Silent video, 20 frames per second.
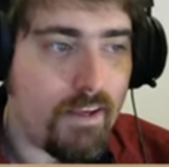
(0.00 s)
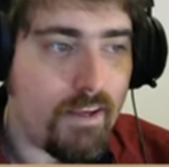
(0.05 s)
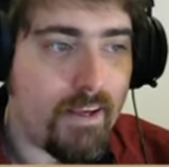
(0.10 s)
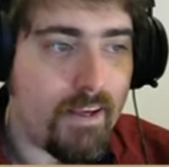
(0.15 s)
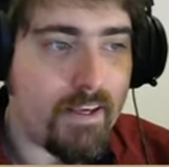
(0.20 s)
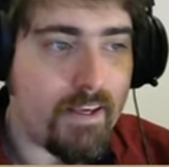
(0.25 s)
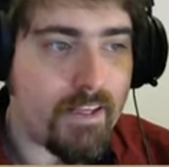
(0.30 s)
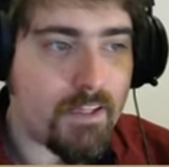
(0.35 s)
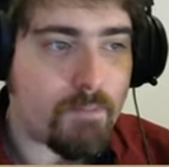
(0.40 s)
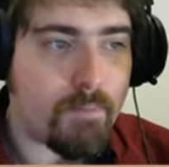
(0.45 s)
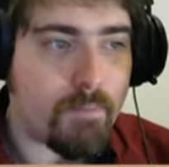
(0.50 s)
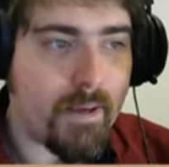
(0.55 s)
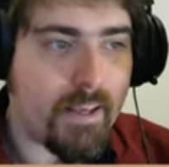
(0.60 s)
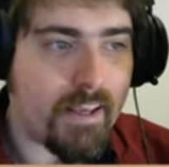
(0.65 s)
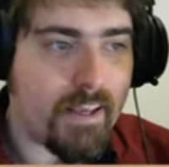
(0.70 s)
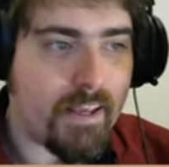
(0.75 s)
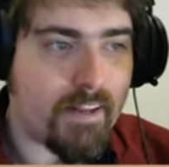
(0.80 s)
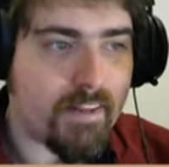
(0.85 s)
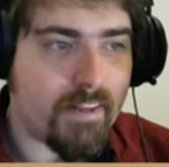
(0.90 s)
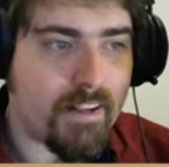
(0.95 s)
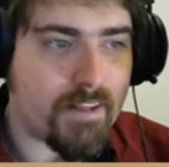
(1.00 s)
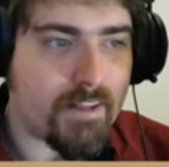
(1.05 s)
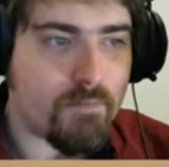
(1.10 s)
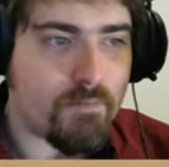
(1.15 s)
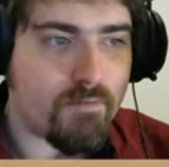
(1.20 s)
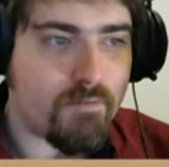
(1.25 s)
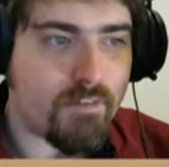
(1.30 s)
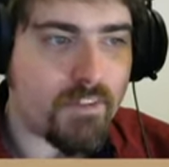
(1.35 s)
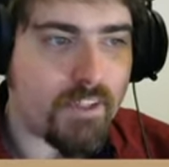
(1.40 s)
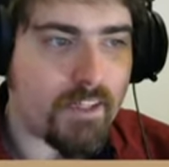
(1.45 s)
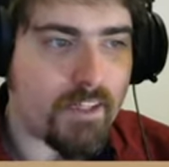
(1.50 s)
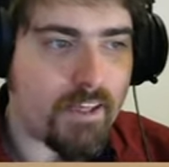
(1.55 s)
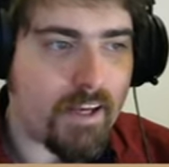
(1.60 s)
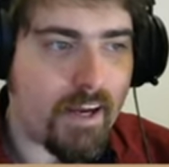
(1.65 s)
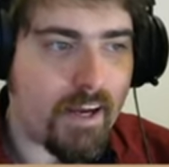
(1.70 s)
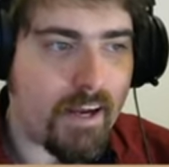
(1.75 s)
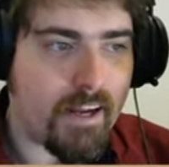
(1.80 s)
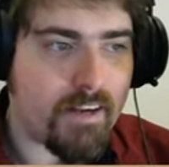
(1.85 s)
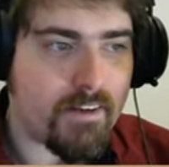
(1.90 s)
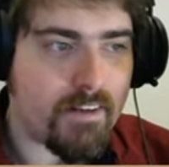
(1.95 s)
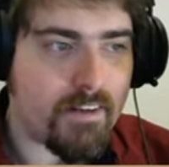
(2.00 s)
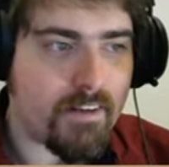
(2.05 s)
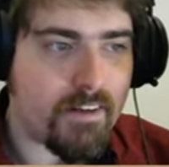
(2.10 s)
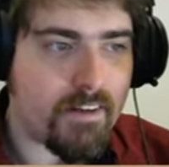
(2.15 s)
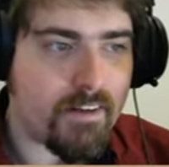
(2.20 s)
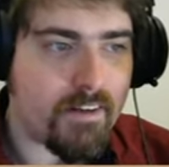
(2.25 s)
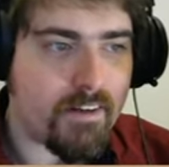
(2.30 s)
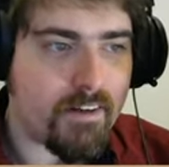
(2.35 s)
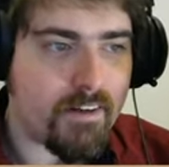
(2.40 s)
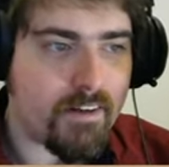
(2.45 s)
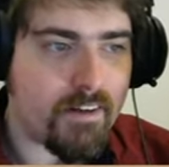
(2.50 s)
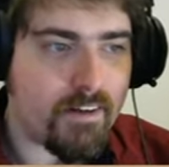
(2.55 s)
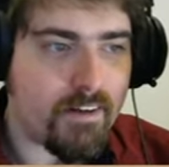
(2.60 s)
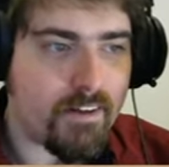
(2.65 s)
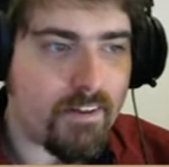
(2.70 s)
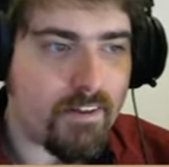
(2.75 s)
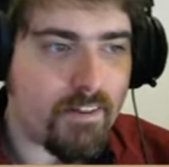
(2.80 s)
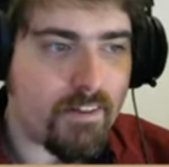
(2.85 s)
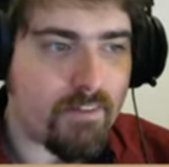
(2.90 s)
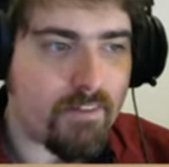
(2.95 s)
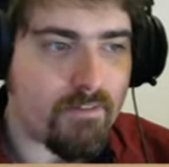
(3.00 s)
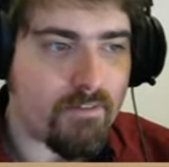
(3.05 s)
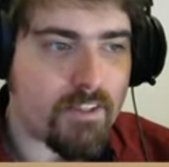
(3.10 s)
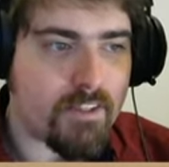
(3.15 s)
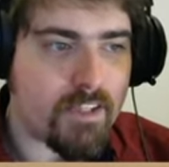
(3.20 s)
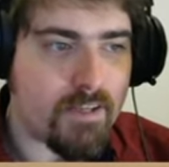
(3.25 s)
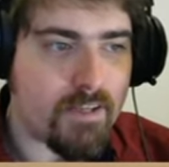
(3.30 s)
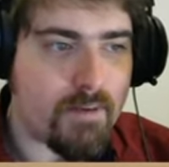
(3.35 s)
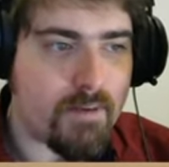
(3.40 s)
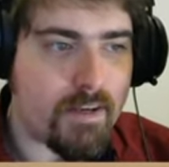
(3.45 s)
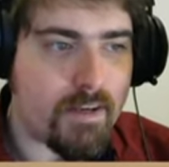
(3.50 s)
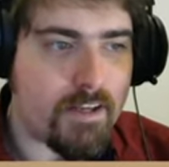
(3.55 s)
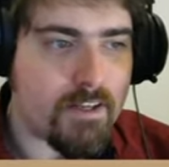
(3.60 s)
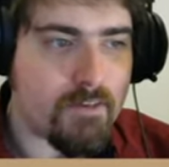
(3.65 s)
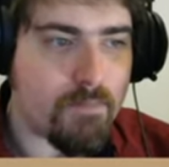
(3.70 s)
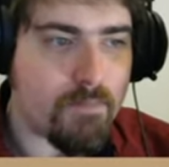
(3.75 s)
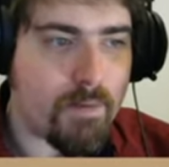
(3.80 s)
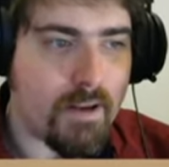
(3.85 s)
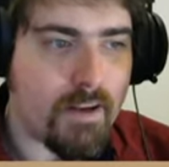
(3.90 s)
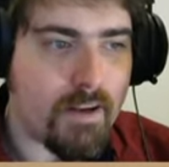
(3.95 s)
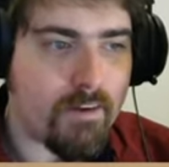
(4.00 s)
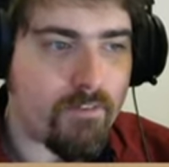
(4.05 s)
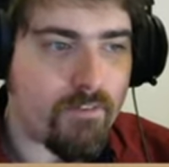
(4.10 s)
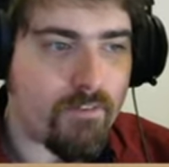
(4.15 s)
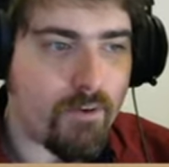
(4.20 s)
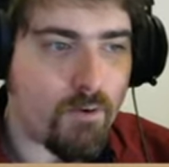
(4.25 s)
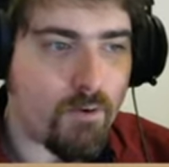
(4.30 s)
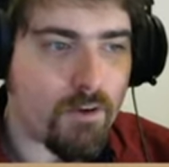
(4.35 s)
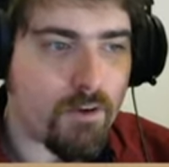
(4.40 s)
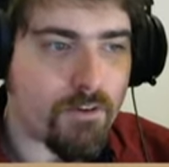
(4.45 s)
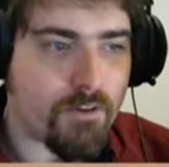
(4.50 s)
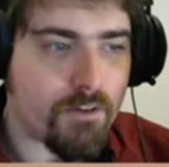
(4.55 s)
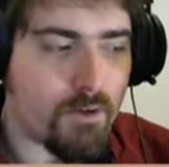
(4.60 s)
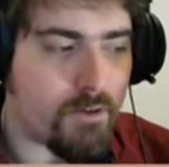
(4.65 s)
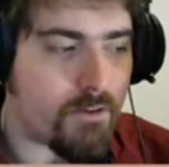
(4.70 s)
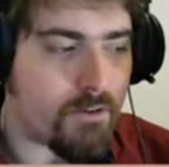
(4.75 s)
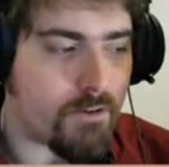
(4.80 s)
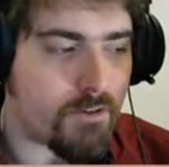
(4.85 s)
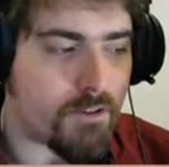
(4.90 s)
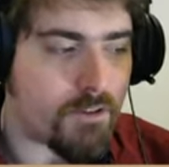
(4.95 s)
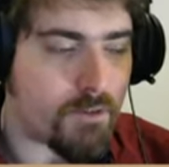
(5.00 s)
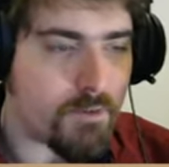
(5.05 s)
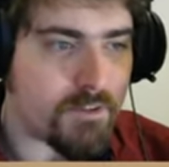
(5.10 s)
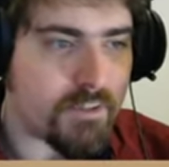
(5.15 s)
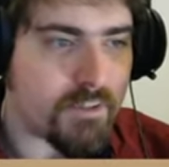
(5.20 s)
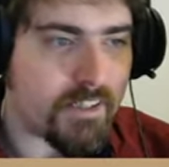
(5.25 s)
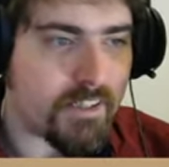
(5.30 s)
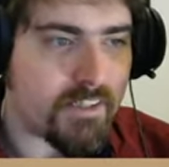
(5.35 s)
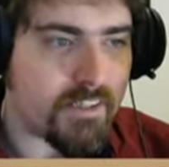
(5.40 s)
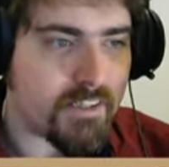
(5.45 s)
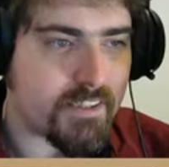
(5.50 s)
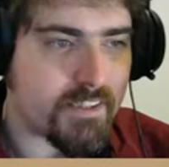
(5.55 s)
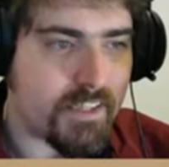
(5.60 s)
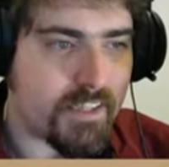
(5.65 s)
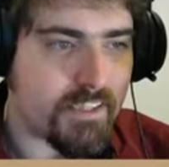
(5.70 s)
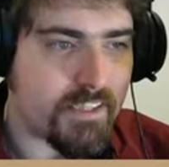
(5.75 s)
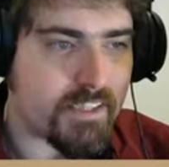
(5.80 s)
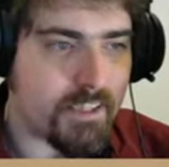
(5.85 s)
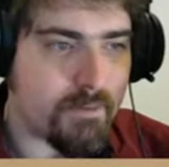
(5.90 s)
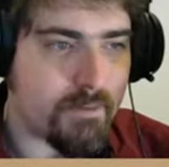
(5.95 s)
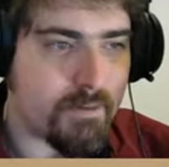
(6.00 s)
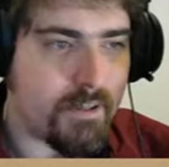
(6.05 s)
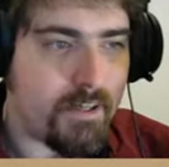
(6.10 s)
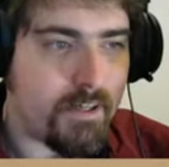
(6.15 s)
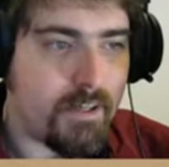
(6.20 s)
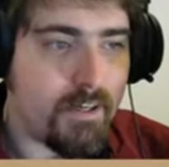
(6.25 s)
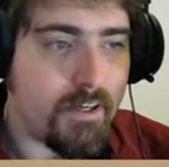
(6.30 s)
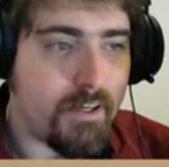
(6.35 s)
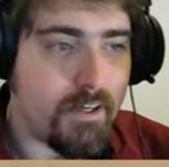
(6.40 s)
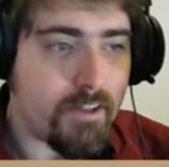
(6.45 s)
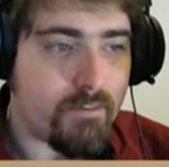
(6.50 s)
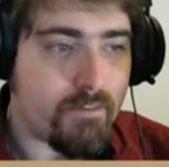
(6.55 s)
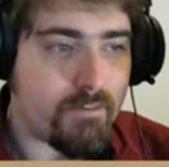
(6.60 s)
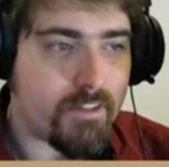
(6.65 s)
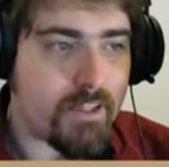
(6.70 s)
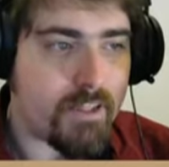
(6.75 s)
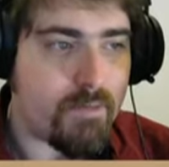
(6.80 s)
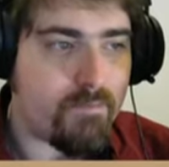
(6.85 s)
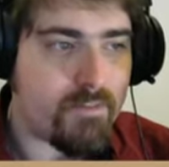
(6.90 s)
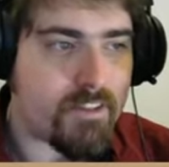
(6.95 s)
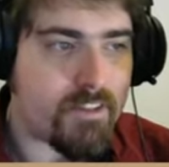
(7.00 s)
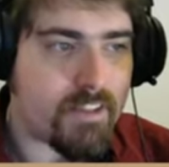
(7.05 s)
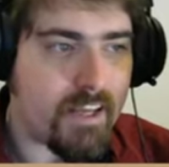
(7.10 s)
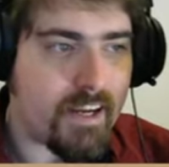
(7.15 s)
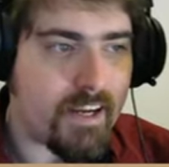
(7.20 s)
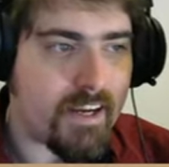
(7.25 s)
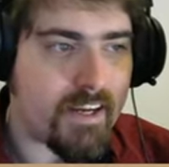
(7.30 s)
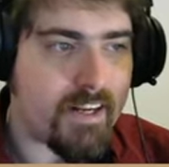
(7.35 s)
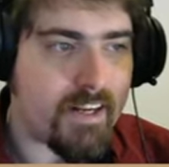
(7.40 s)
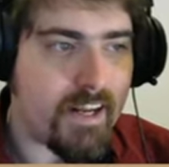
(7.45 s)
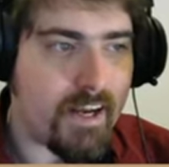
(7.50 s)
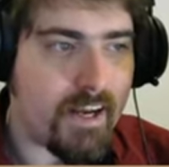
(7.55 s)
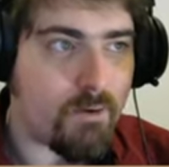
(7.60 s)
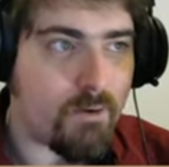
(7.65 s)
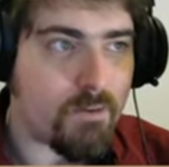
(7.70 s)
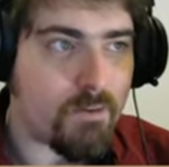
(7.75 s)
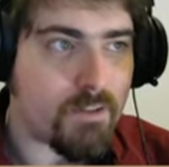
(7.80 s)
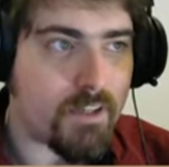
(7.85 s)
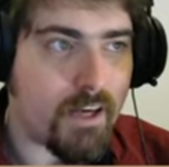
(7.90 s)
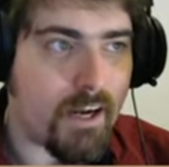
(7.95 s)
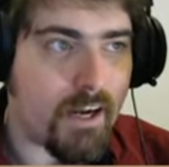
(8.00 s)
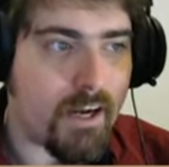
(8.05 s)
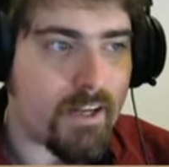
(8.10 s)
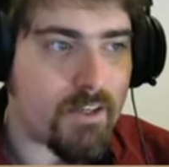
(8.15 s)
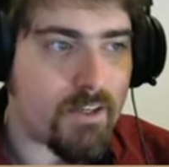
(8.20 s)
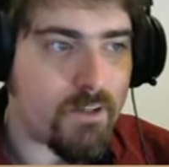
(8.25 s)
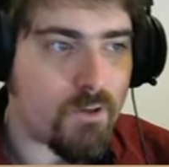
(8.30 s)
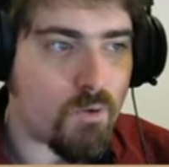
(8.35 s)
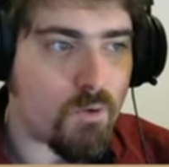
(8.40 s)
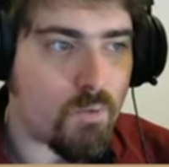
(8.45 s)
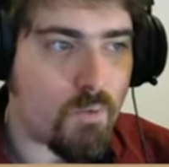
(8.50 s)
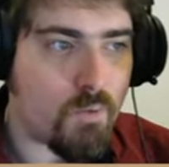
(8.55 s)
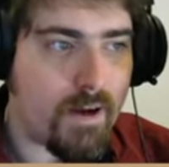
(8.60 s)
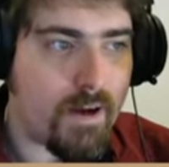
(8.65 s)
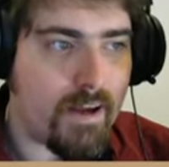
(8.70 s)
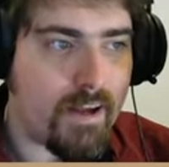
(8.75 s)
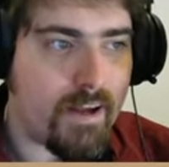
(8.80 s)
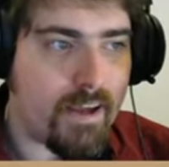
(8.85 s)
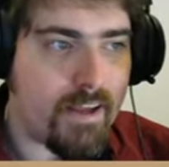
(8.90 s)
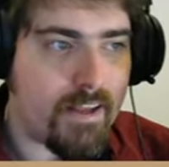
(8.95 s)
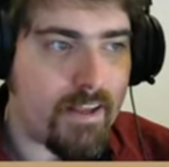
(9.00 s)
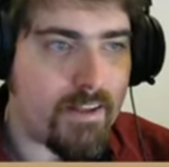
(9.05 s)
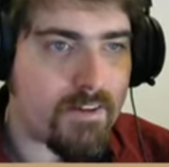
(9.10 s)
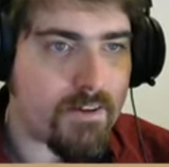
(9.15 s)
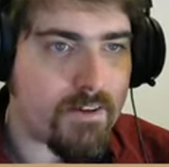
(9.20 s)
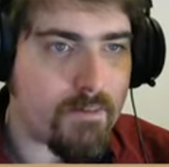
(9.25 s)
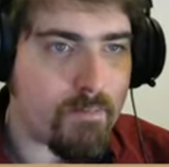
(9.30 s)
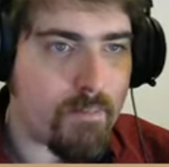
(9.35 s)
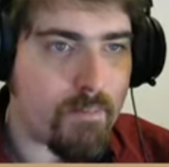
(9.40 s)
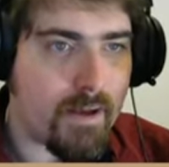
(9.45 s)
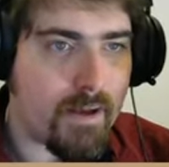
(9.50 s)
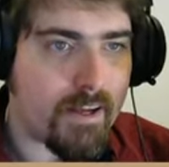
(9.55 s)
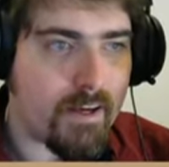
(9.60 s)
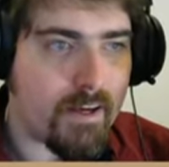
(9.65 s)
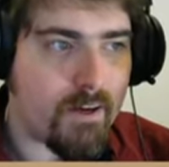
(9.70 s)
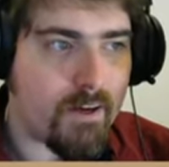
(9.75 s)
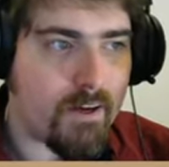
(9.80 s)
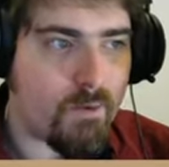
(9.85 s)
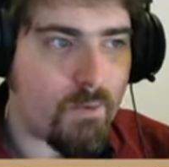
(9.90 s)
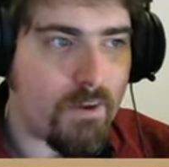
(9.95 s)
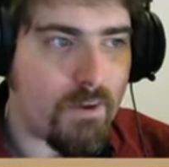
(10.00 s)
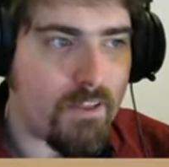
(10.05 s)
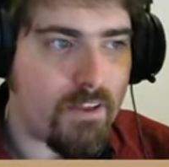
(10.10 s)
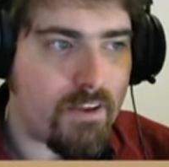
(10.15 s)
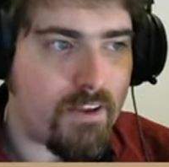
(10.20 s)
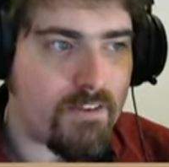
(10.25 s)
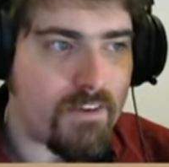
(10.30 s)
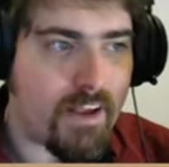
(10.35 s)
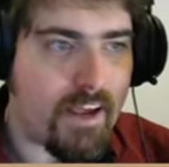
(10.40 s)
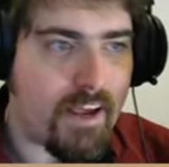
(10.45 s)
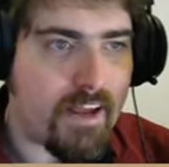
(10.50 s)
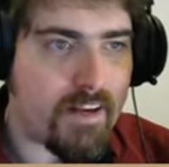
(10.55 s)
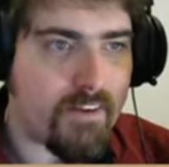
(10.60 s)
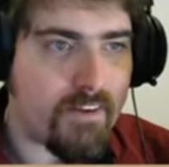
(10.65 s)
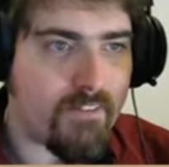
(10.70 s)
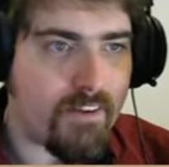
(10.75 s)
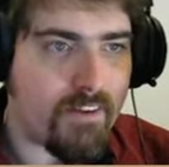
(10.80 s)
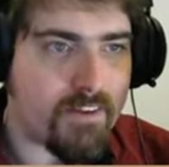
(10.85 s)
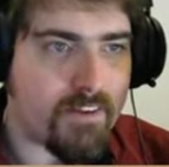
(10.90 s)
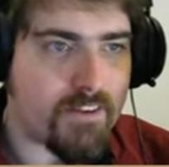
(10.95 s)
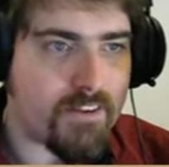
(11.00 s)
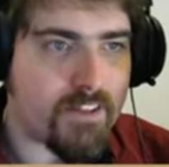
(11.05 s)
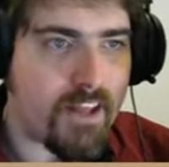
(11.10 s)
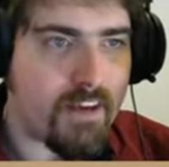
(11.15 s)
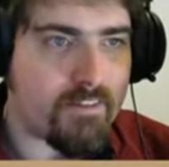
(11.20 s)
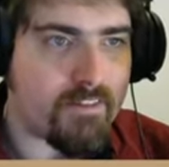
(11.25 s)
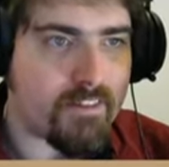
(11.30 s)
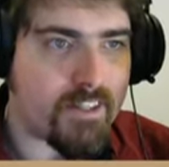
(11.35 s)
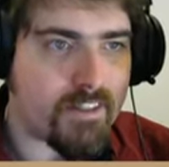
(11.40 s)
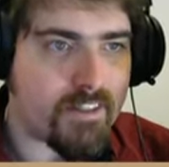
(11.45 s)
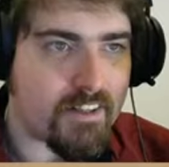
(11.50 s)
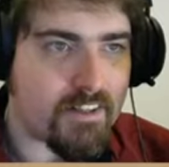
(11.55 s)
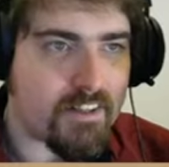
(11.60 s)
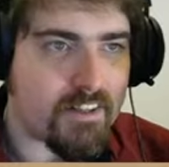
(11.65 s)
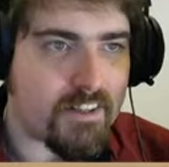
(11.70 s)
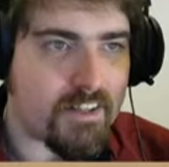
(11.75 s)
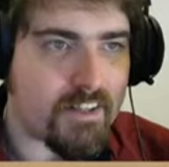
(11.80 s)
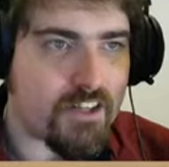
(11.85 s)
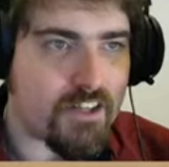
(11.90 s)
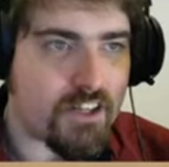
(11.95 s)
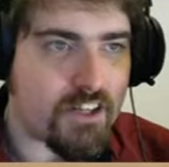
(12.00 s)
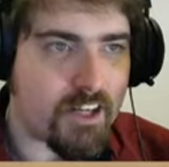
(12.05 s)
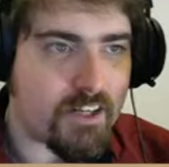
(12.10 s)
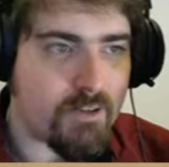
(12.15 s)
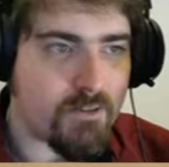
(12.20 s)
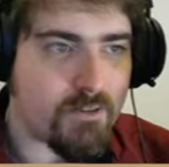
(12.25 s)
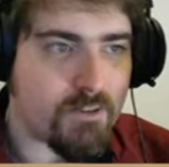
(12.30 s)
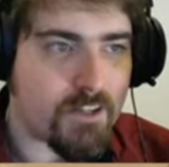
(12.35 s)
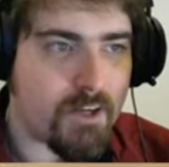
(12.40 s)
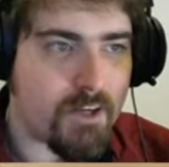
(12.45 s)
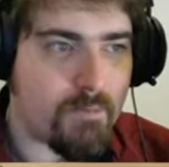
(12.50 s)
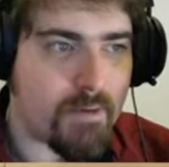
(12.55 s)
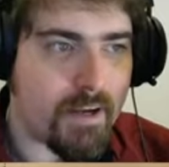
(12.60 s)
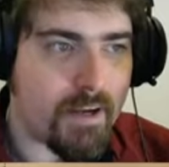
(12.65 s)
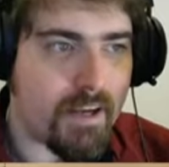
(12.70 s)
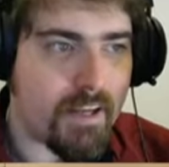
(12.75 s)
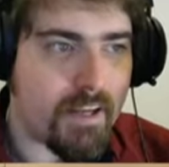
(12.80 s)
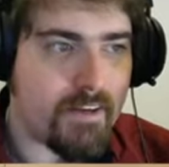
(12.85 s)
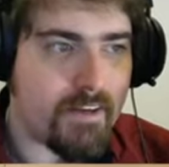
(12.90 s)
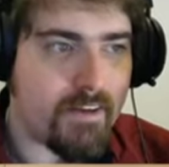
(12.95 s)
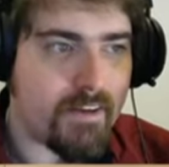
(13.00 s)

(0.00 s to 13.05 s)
He's pinging desperately, and the Redeemer is being focused. Oh, there's also a single Sky Slammer. The Redeemer is taken out, and where is Mega with his air defense? There it is, I see the shadows coming in.